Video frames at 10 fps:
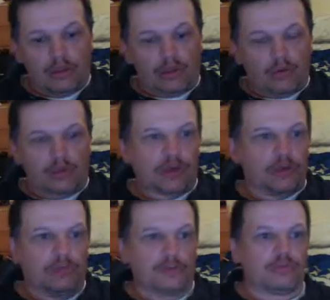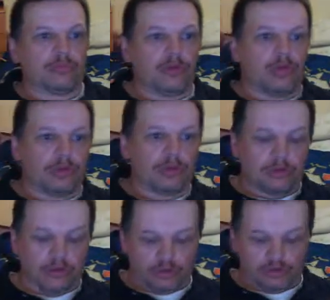I went over Mitchell&Com and I
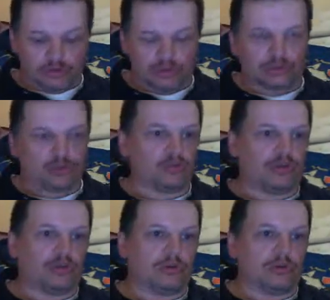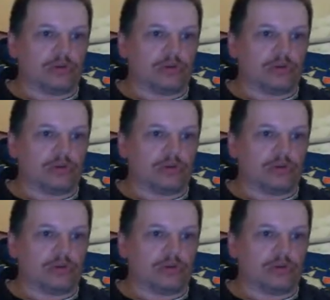was talking to the guys.